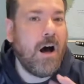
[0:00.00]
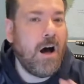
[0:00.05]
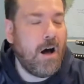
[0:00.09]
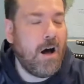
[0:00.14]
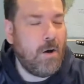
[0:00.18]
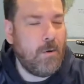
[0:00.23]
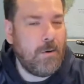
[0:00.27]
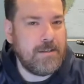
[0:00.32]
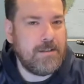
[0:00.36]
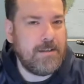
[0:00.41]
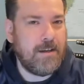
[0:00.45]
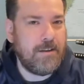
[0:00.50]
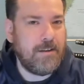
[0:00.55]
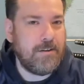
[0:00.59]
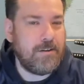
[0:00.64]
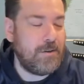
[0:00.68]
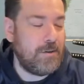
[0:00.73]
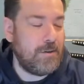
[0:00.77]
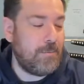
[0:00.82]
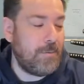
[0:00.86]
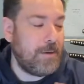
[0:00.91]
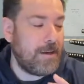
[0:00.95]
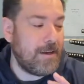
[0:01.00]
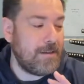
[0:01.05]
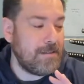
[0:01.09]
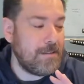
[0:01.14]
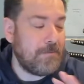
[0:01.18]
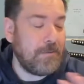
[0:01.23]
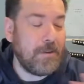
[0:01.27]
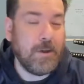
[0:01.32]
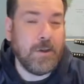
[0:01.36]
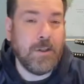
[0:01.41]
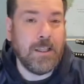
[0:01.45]
Always tell the truth. Because
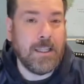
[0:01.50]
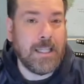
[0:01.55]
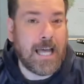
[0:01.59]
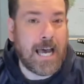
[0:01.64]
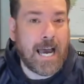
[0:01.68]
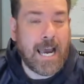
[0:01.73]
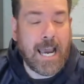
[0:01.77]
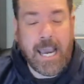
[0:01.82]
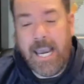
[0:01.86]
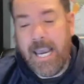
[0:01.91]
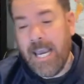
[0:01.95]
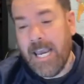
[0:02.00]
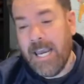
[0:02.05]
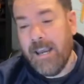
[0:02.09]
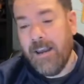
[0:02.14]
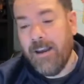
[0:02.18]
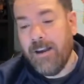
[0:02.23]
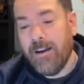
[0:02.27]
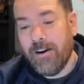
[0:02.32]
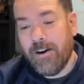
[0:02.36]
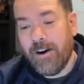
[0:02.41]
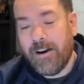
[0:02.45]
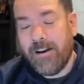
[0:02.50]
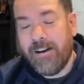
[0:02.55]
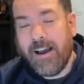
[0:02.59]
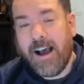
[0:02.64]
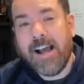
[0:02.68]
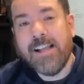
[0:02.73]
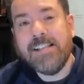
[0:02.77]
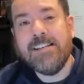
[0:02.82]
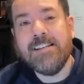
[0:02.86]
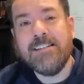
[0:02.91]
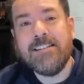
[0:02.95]
if you lie, you're
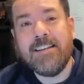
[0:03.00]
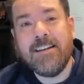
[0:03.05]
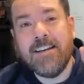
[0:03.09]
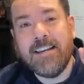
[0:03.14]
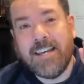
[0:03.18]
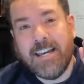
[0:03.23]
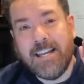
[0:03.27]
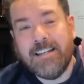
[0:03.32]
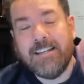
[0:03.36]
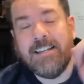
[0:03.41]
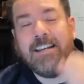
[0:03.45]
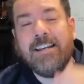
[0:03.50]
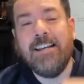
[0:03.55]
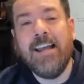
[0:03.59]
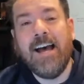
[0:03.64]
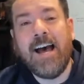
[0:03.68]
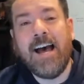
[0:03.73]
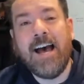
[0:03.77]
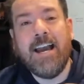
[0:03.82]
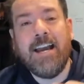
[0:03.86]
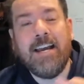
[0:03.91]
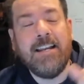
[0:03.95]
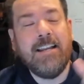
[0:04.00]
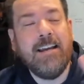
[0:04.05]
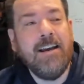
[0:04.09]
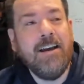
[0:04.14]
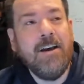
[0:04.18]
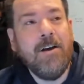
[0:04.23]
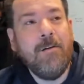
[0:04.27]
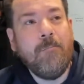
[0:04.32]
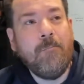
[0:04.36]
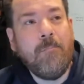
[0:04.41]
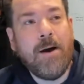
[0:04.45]
not just going to get denied,
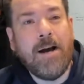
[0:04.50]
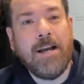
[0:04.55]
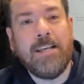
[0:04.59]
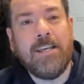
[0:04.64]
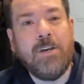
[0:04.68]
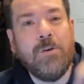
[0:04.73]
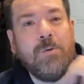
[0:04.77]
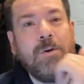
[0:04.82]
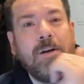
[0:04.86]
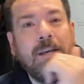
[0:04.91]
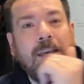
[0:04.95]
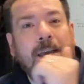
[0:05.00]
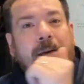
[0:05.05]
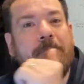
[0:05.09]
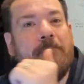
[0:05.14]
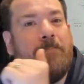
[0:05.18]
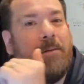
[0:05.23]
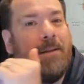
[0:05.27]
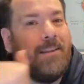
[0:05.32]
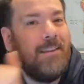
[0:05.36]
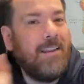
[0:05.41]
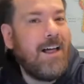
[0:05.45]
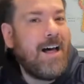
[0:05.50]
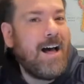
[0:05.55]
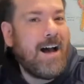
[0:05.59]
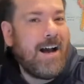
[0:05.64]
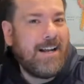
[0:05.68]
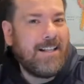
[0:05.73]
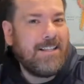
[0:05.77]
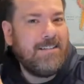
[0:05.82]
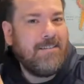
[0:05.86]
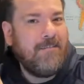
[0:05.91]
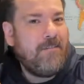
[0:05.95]
but you will get
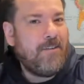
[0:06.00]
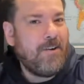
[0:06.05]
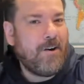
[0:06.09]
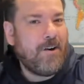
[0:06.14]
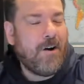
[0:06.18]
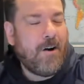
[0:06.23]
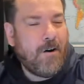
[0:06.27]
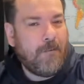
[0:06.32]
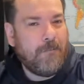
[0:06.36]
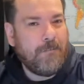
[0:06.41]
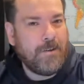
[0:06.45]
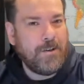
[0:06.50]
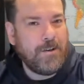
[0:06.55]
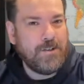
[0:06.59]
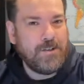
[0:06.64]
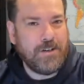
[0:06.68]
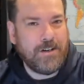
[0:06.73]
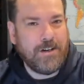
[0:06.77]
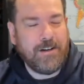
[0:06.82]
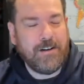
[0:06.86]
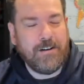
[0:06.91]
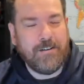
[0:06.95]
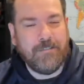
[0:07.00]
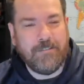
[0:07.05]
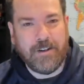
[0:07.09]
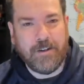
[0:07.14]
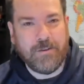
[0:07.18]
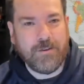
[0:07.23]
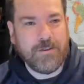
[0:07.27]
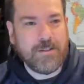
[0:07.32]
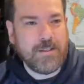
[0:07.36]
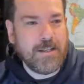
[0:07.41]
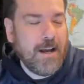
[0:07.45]
blocked for all future
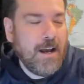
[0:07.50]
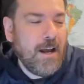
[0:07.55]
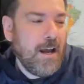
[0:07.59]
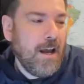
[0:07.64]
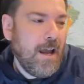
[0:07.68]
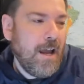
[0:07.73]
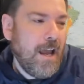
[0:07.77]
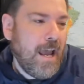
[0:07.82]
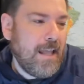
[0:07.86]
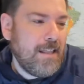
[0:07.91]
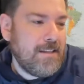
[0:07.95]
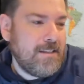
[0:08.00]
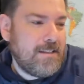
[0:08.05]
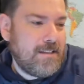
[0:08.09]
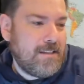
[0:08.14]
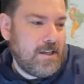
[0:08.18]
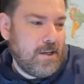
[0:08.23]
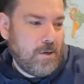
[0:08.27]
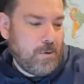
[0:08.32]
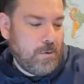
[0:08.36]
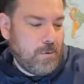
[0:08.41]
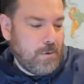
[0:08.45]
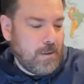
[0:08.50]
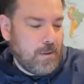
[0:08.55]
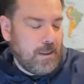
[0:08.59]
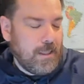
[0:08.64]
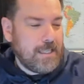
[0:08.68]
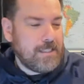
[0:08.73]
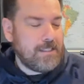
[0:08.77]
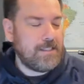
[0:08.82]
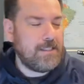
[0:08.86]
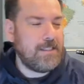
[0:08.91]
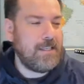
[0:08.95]
interviews. And so
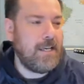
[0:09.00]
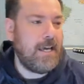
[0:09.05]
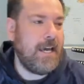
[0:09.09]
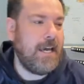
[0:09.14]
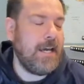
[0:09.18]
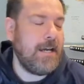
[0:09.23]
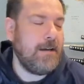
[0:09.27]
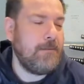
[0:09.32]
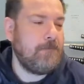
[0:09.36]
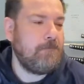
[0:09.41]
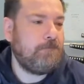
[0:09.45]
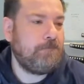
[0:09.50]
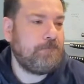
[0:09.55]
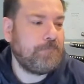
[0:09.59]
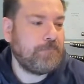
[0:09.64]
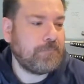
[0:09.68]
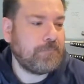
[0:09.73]
let's say